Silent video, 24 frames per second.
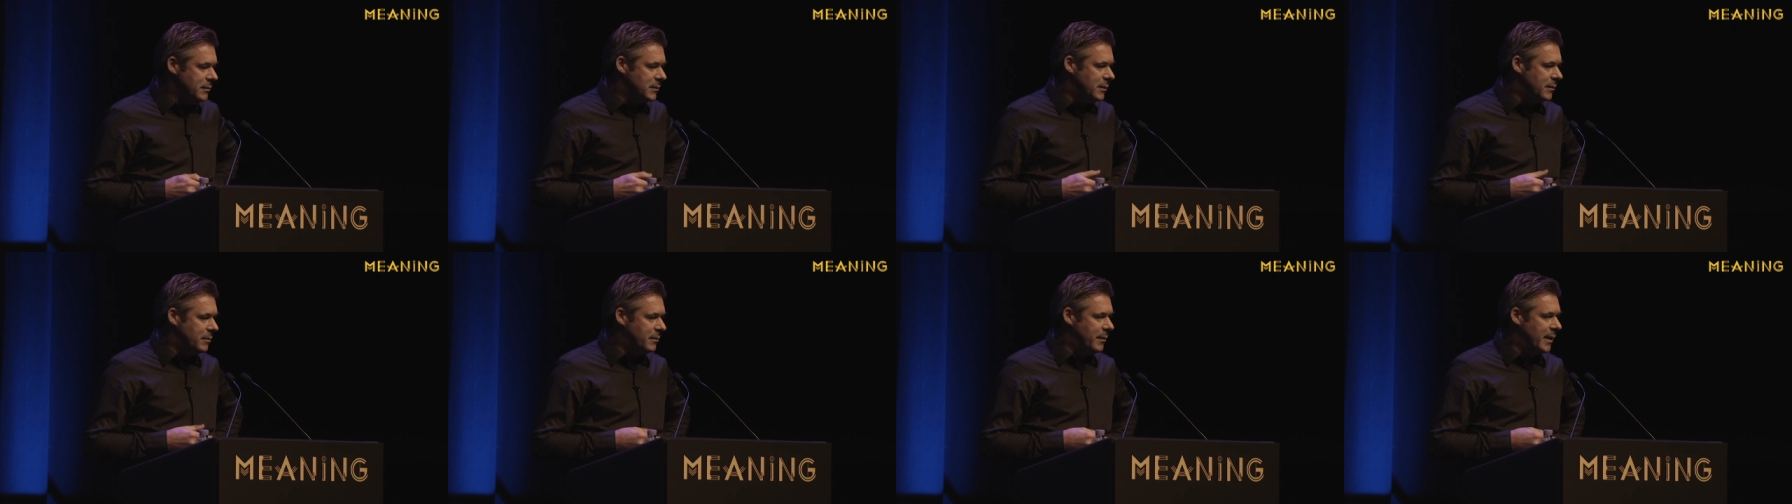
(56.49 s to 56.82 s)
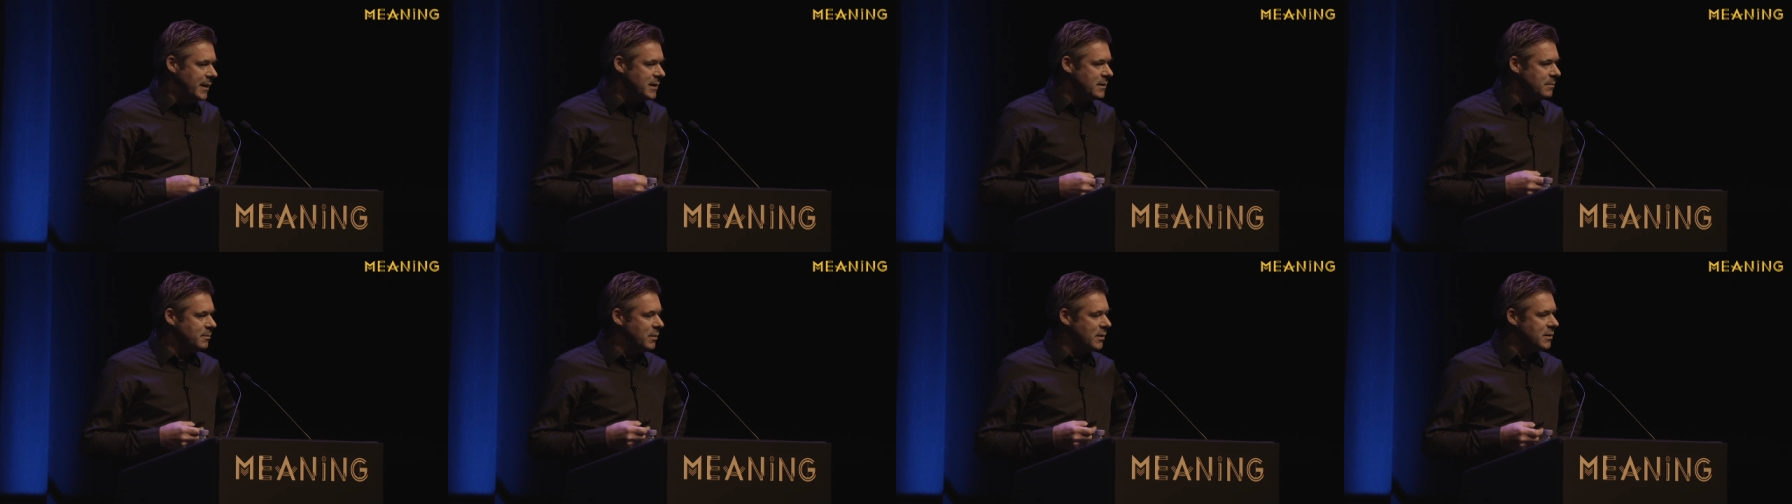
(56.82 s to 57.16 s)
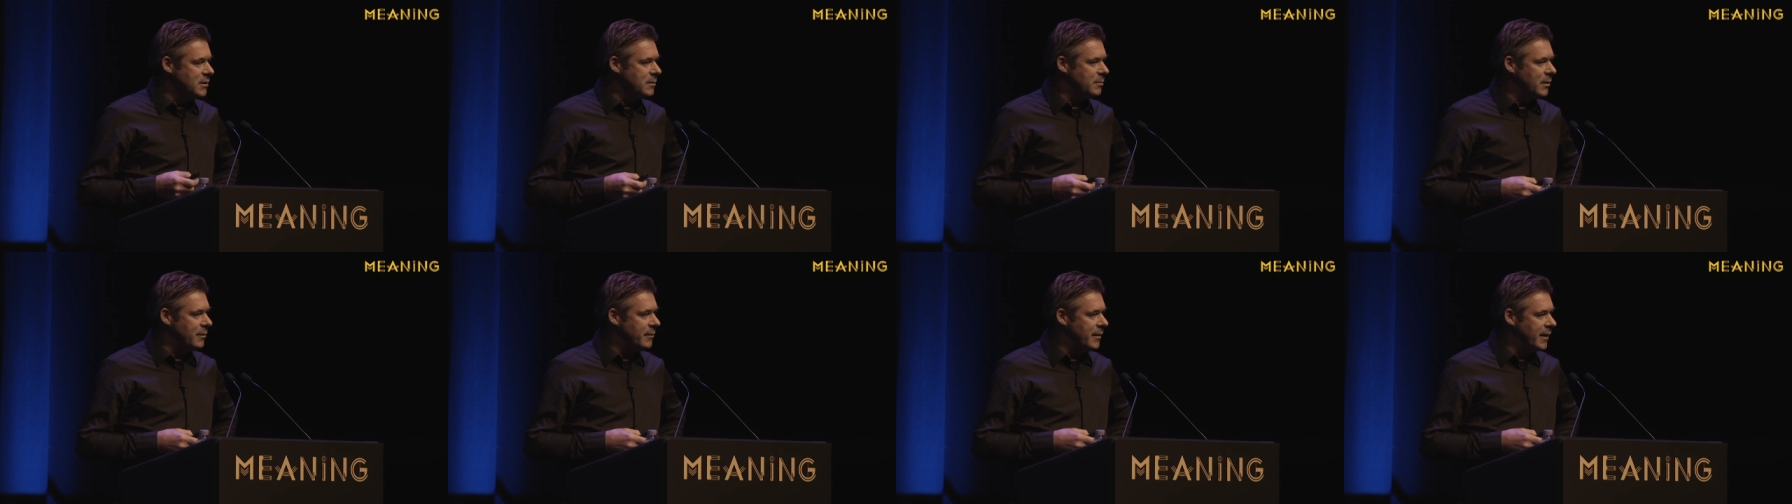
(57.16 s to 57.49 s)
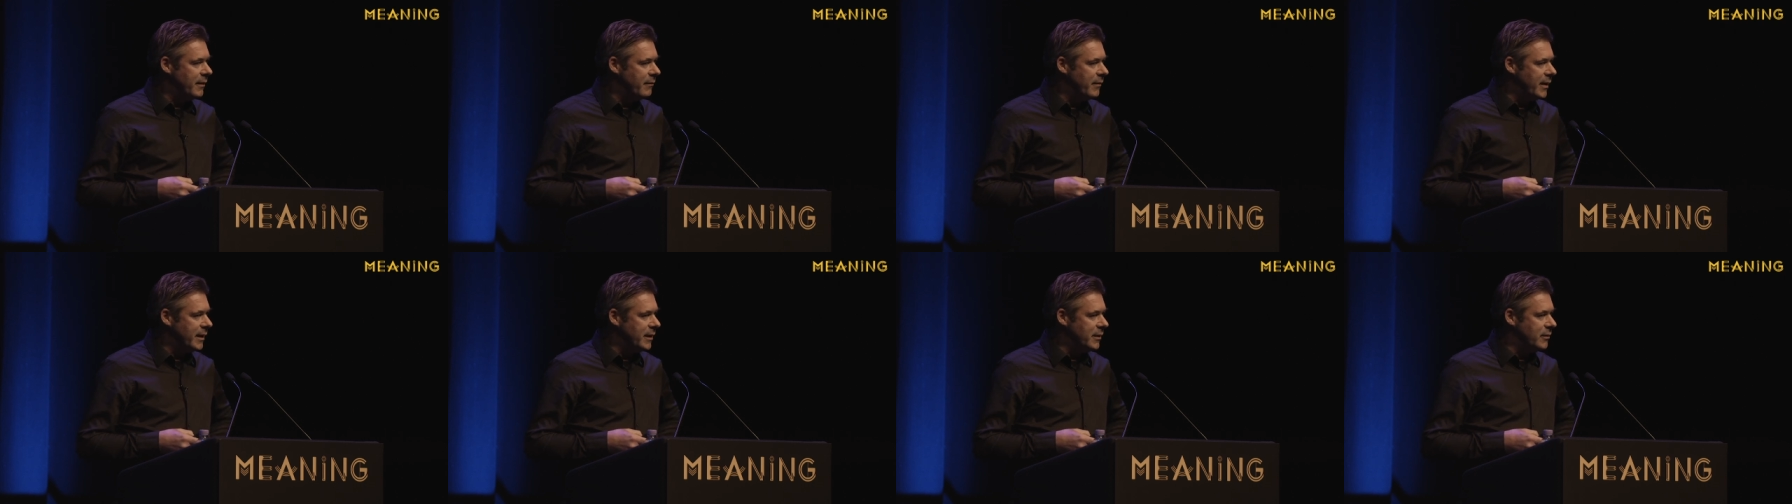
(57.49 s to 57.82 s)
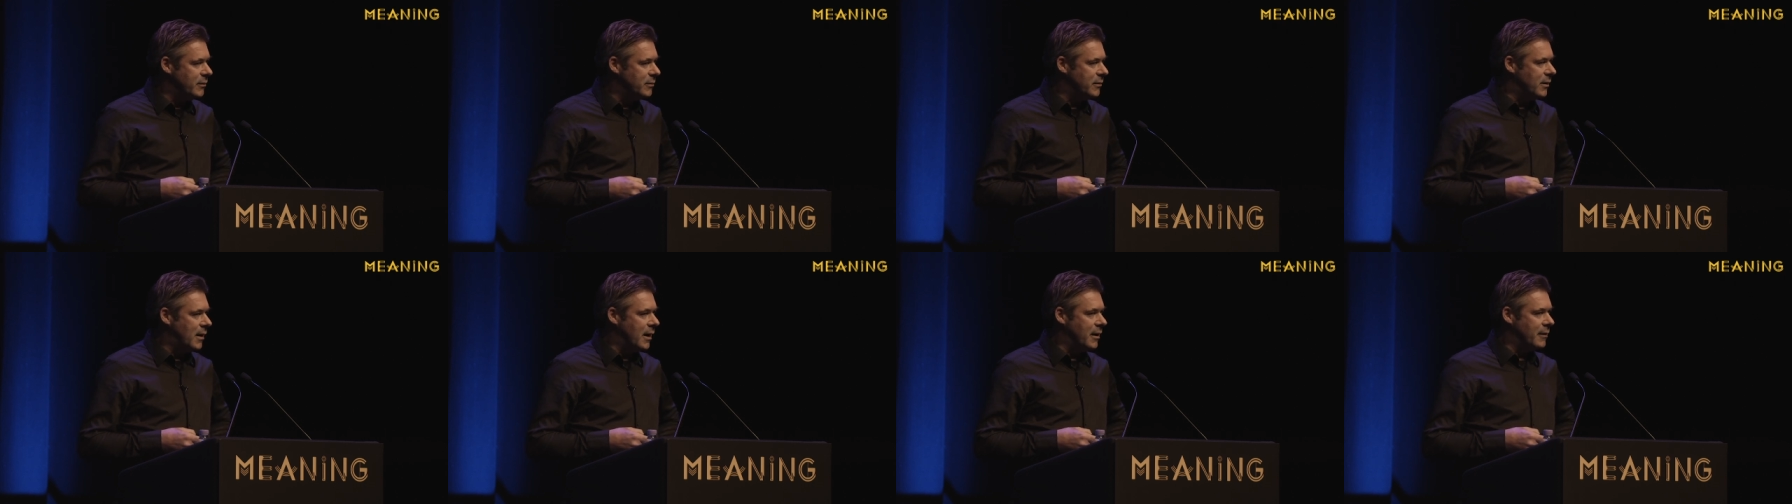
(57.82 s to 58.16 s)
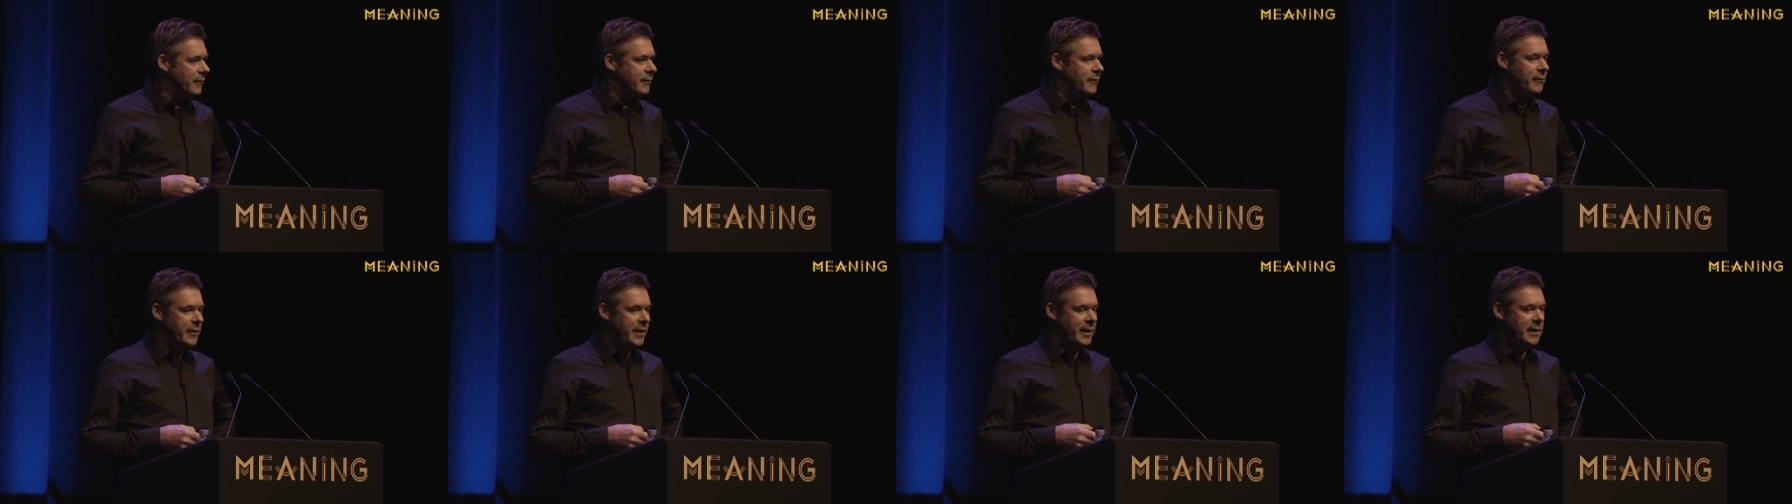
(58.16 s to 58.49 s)
the, best possible way when you
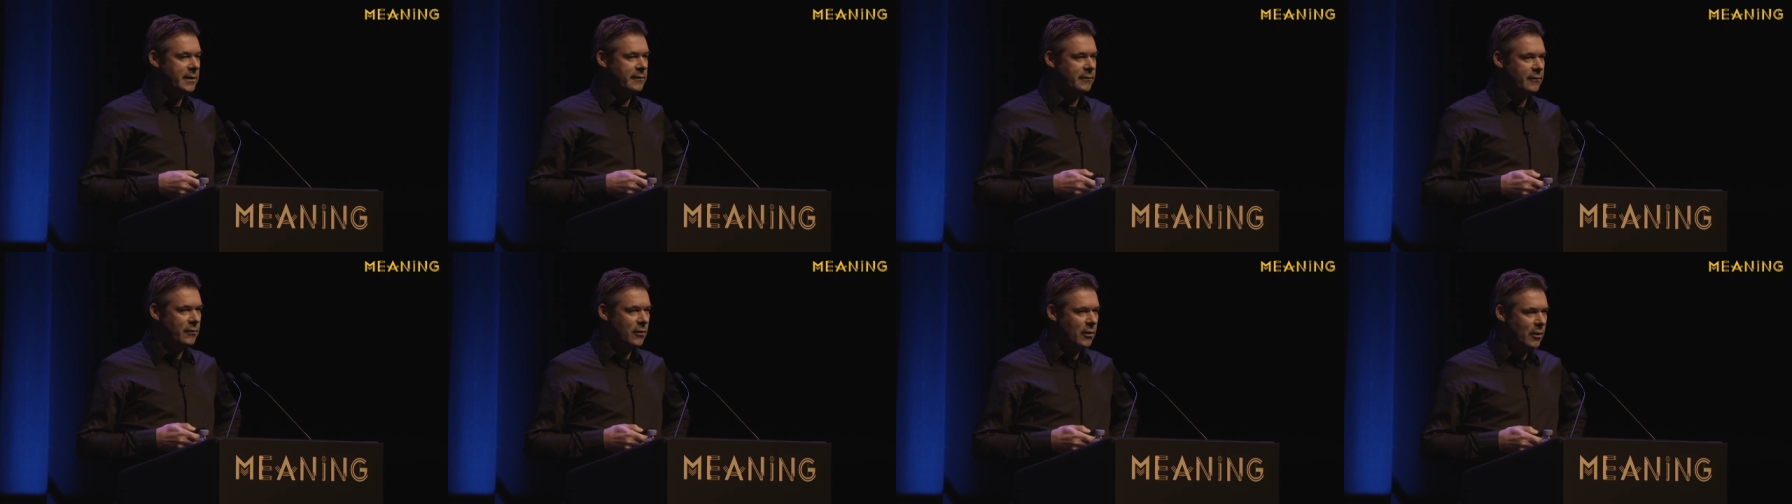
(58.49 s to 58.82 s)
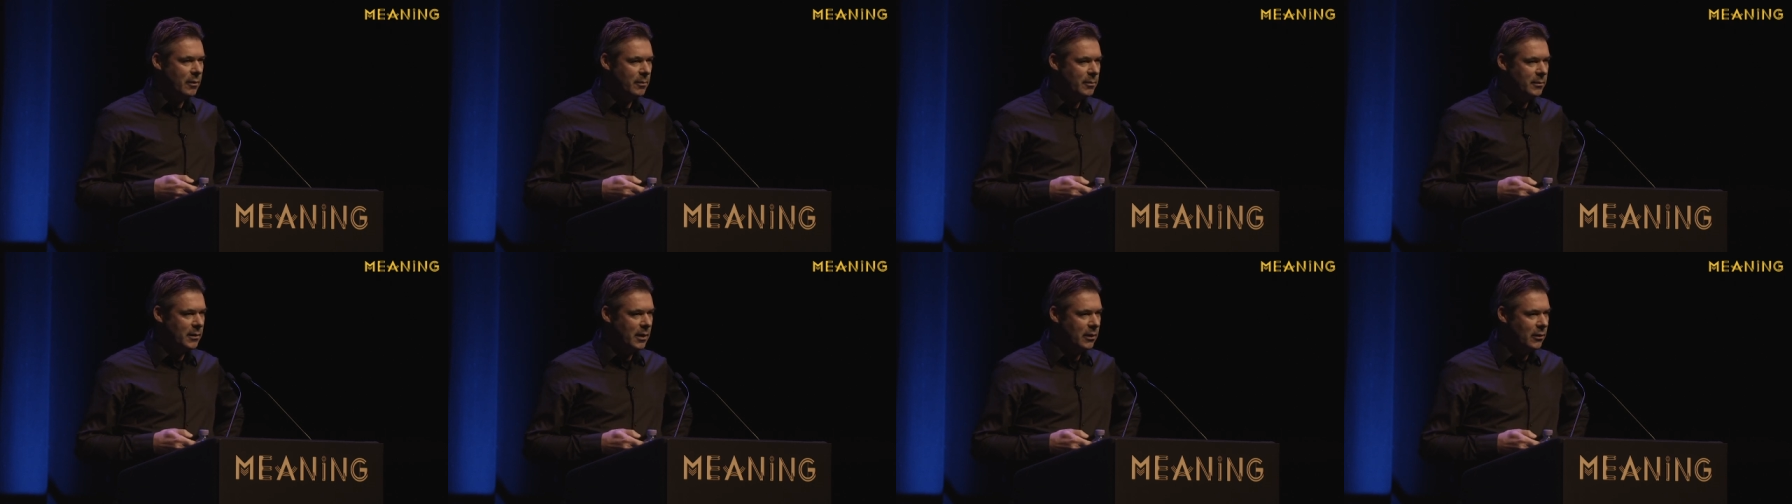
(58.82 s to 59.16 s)
are freed from